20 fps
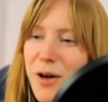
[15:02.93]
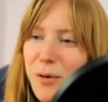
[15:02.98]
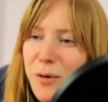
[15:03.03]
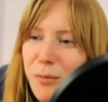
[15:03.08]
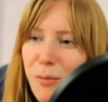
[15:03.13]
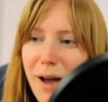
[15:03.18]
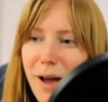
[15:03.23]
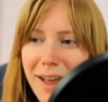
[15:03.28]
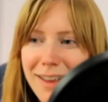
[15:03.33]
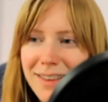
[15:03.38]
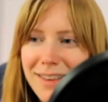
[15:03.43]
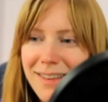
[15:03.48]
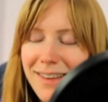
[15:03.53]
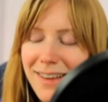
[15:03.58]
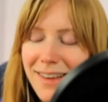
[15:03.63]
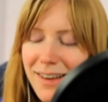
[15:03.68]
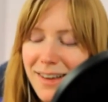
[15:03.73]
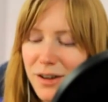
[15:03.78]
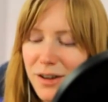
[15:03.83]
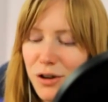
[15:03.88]
when
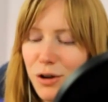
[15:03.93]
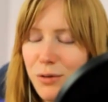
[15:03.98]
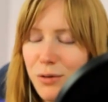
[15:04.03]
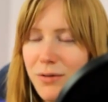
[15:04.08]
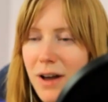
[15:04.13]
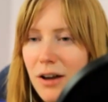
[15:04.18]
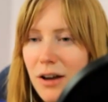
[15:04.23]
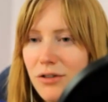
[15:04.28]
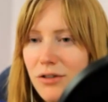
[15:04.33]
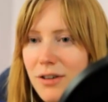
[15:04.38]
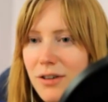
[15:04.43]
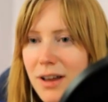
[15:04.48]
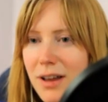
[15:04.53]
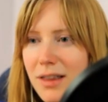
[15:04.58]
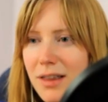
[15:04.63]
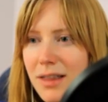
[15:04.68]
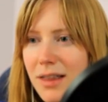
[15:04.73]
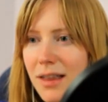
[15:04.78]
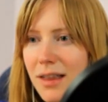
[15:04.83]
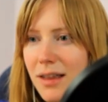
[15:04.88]
you factor
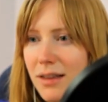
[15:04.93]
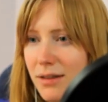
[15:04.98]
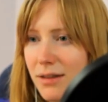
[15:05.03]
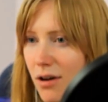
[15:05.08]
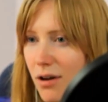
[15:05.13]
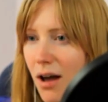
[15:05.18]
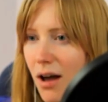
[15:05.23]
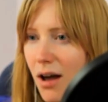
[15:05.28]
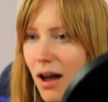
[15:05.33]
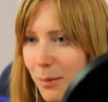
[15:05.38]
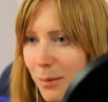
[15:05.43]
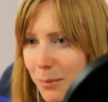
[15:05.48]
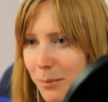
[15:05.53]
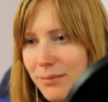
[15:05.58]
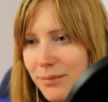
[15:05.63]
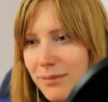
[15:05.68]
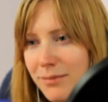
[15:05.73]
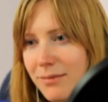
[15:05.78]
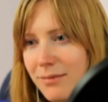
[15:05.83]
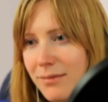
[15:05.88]
in the time
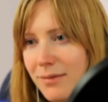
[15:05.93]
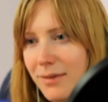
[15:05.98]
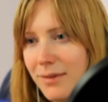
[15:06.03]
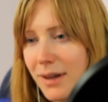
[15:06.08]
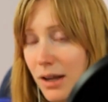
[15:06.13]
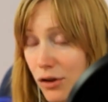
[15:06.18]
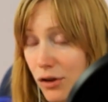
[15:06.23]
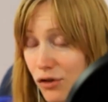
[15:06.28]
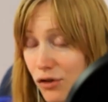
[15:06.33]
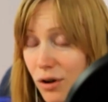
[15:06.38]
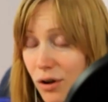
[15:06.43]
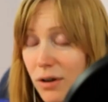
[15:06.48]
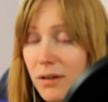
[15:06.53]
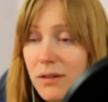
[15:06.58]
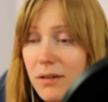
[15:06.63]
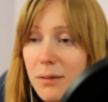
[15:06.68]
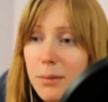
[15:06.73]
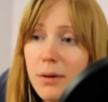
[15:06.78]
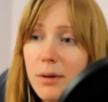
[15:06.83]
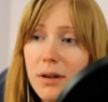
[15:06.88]
it took
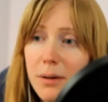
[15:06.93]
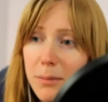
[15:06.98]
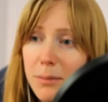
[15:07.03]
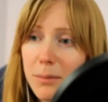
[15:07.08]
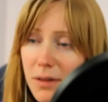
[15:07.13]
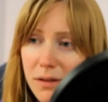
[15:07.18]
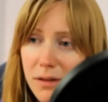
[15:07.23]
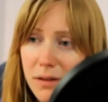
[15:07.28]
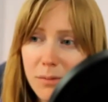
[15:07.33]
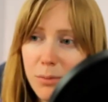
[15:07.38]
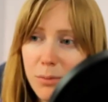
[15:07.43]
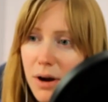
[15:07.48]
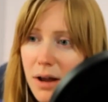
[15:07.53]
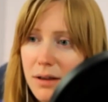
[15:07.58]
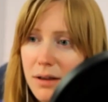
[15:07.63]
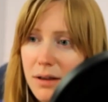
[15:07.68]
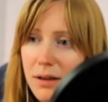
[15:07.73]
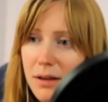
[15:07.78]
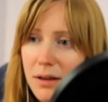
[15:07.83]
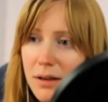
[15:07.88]
to build up this
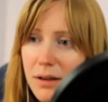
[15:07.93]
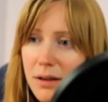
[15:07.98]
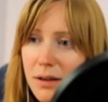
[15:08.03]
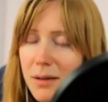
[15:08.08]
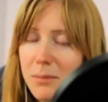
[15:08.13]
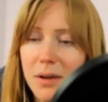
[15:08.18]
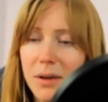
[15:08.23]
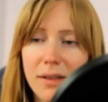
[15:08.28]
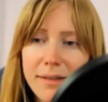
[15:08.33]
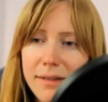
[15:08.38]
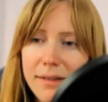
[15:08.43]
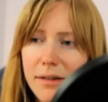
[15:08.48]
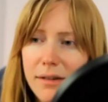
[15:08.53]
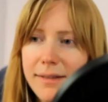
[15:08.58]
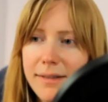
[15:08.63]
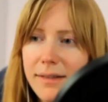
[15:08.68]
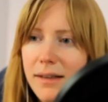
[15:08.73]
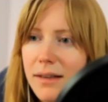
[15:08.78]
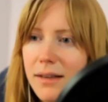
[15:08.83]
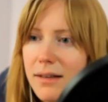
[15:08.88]
brand. I mean,
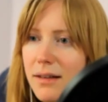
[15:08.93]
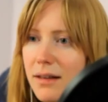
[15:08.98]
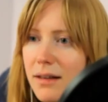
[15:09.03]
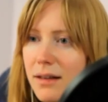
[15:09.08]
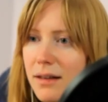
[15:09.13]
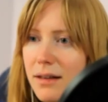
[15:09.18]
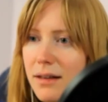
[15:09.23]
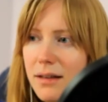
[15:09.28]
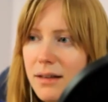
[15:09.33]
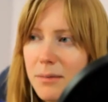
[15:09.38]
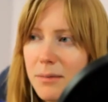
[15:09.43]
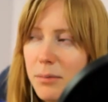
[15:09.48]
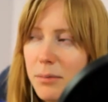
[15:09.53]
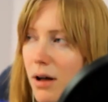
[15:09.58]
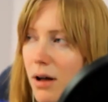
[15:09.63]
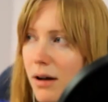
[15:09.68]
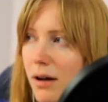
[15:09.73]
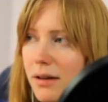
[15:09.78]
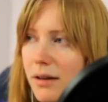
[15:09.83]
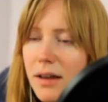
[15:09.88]
seriously,
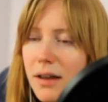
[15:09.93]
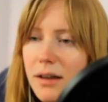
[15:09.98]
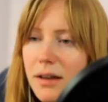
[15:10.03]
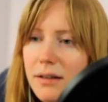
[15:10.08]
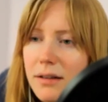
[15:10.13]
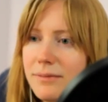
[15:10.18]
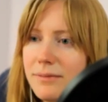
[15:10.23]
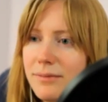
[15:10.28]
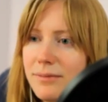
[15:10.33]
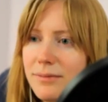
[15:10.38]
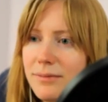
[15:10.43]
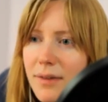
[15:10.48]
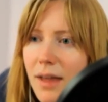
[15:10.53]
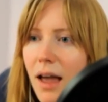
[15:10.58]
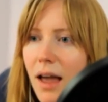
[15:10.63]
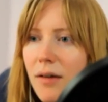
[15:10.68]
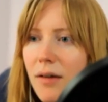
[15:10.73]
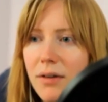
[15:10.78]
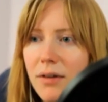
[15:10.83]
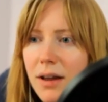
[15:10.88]
blogging
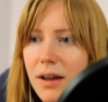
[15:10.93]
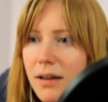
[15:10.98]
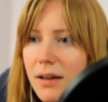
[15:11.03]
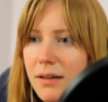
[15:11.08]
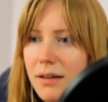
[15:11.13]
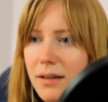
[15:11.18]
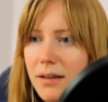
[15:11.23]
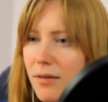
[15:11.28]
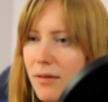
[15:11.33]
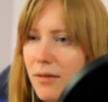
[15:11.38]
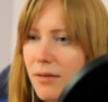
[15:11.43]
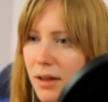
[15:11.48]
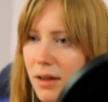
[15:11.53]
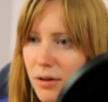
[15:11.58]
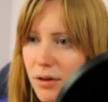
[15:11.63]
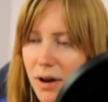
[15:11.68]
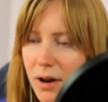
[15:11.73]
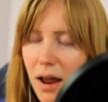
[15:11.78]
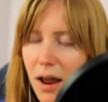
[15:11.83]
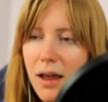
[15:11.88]
every every
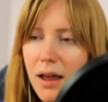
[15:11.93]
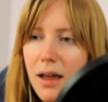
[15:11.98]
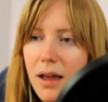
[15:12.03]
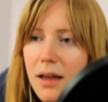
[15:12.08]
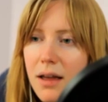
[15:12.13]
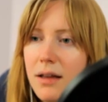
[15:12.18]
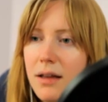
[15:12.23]
other day